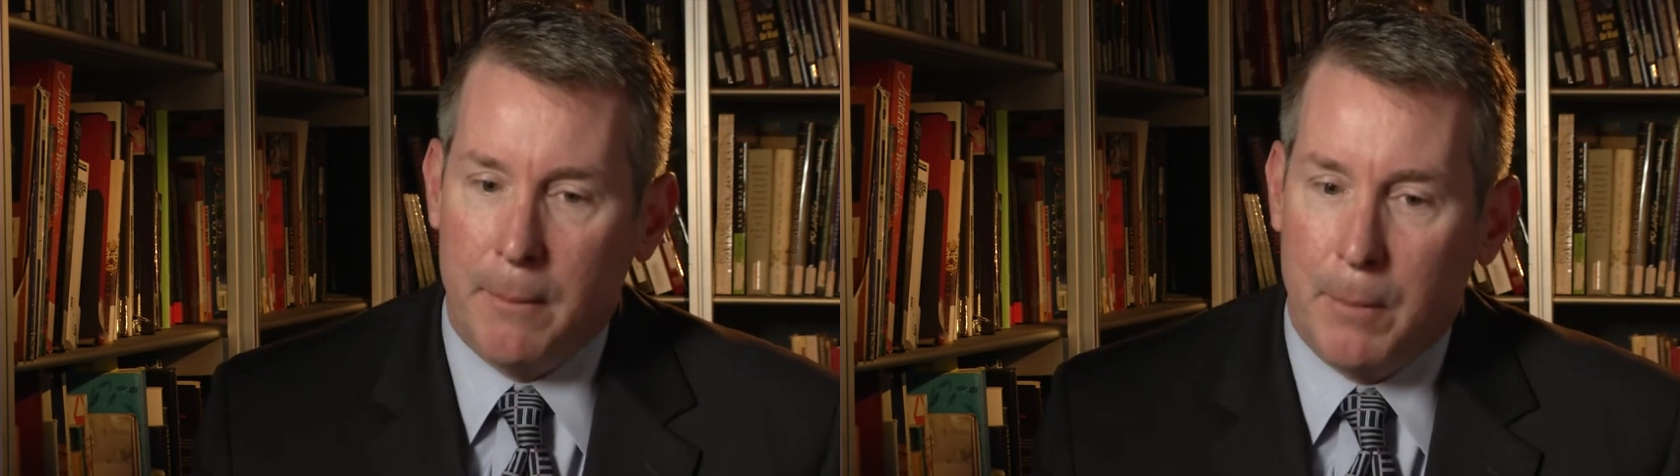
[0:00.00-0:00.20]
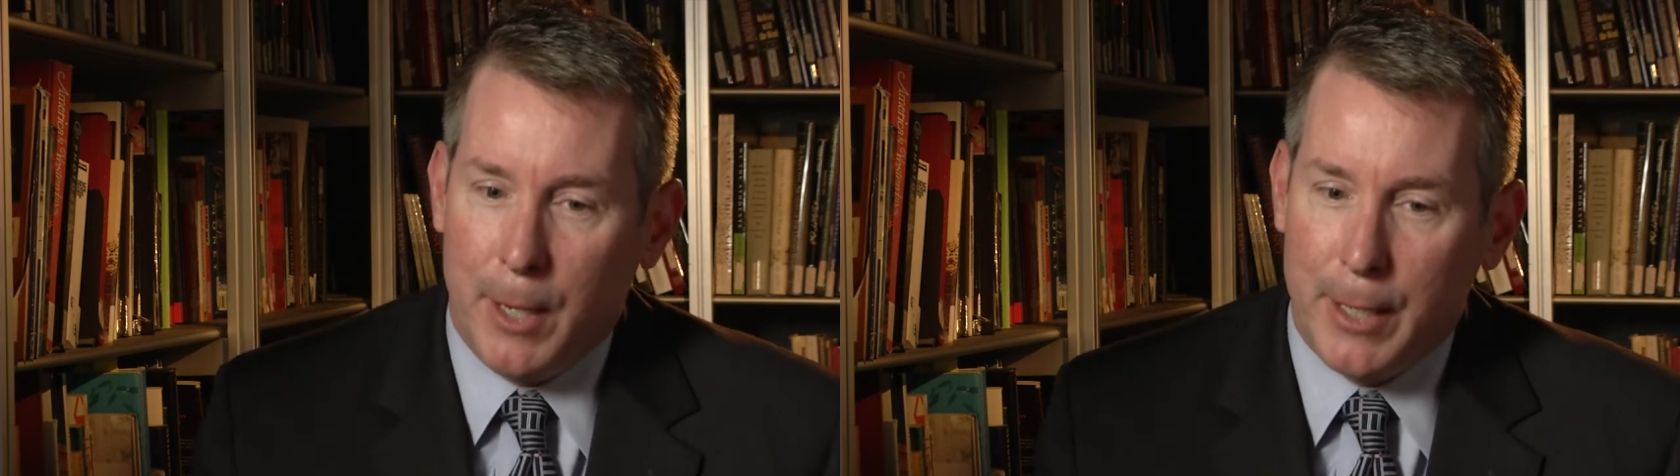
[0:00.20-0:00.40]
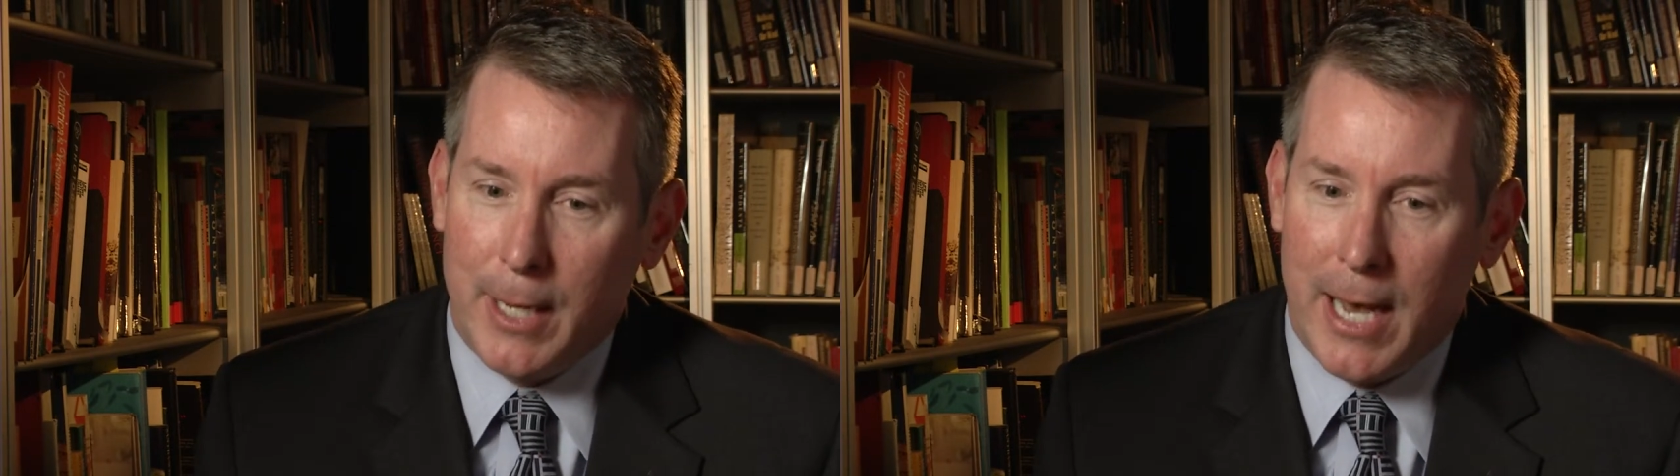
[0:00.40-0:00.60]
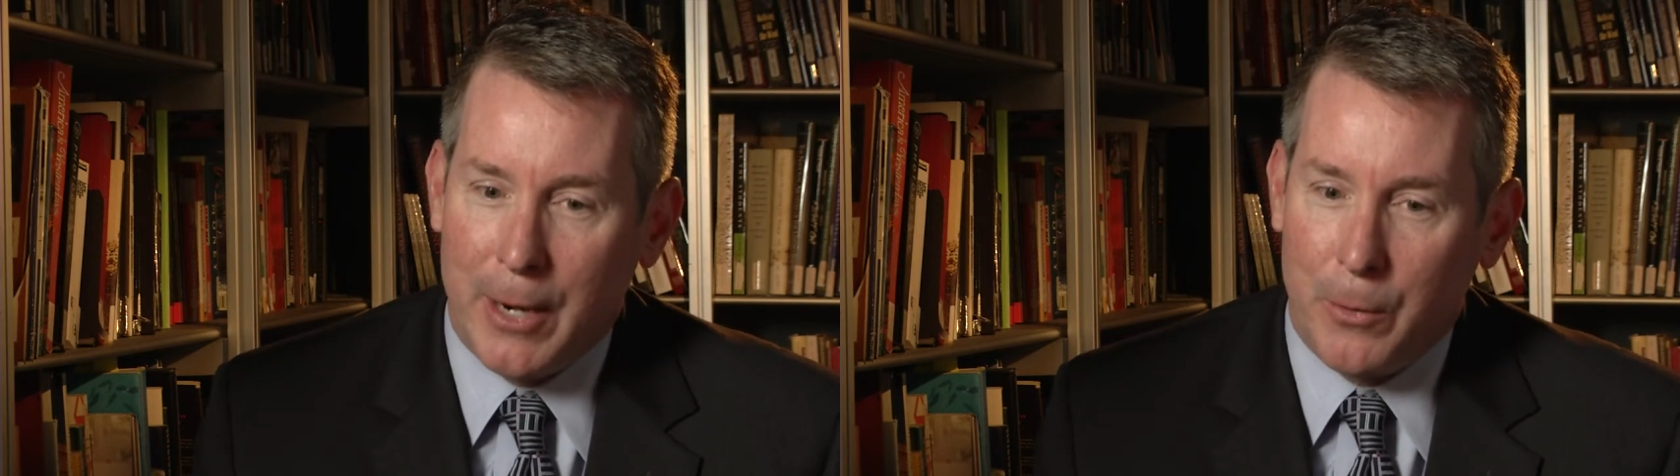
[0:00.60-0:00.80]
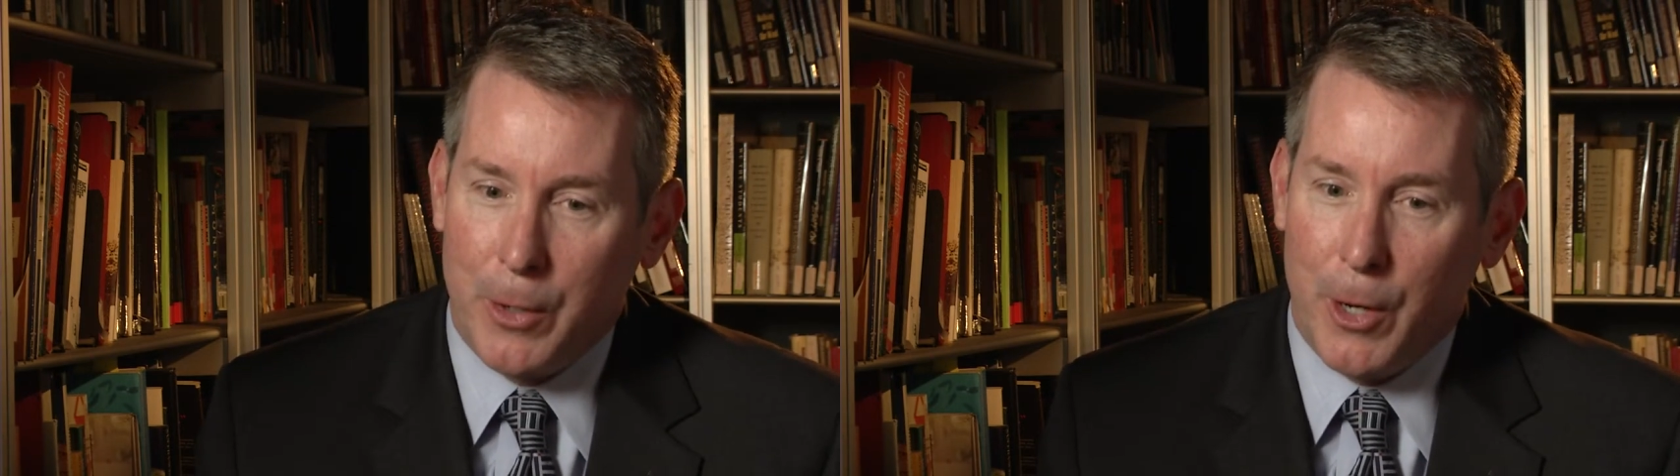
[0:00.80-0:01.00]
but I
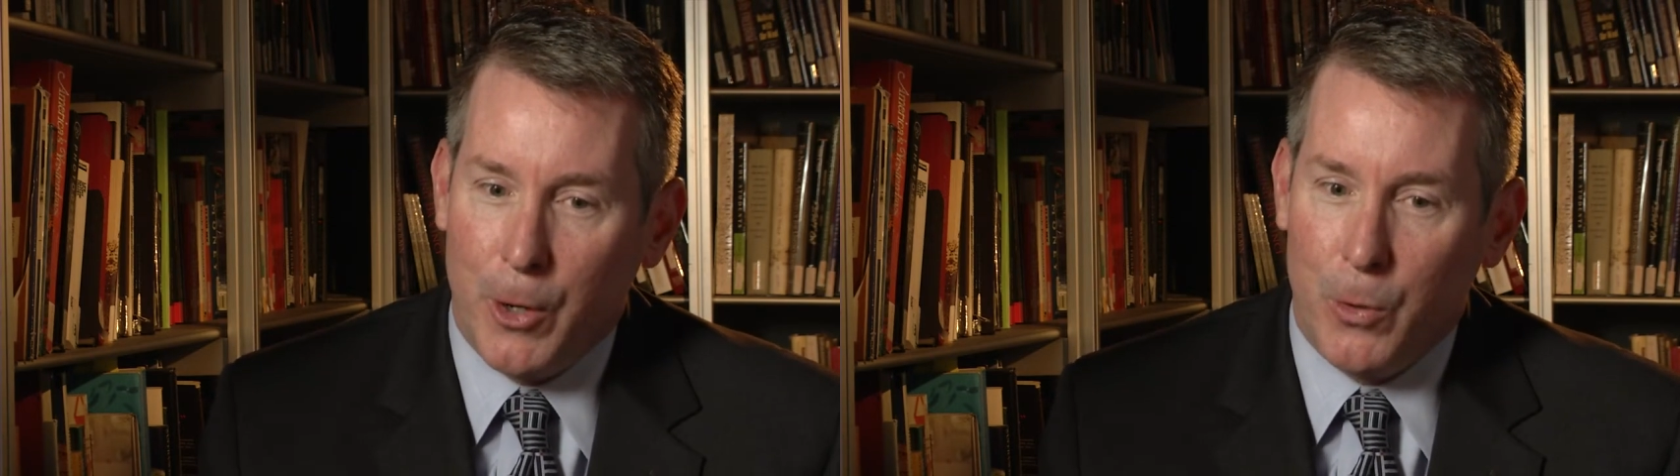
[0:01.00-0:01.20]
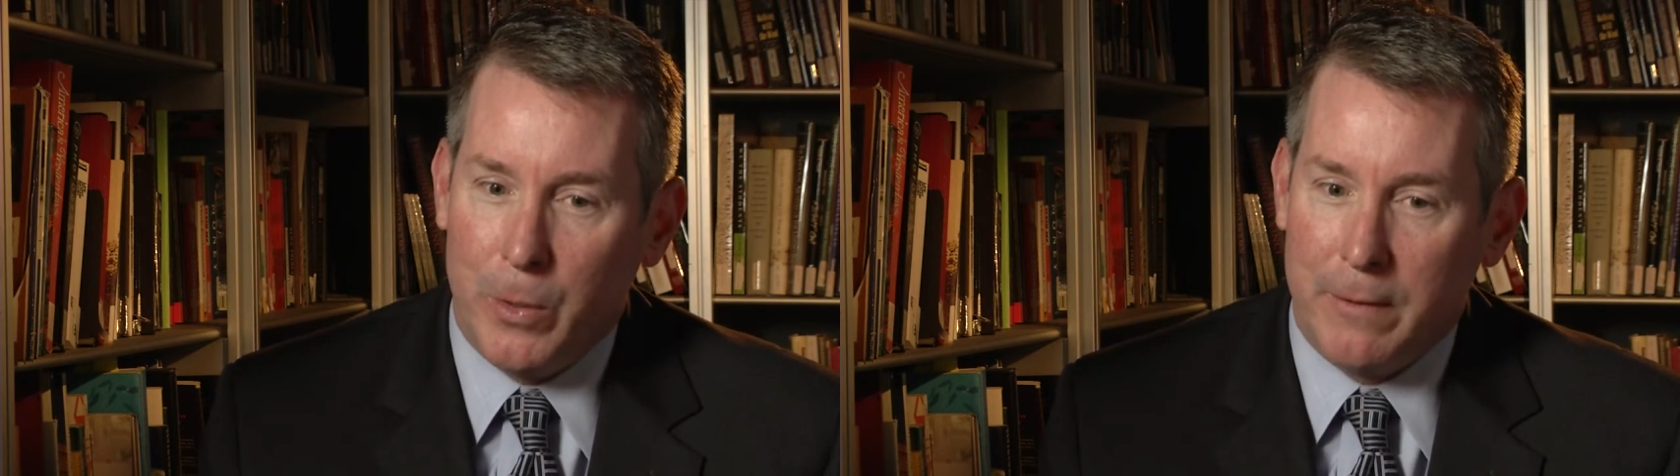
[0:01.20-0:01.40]
don't know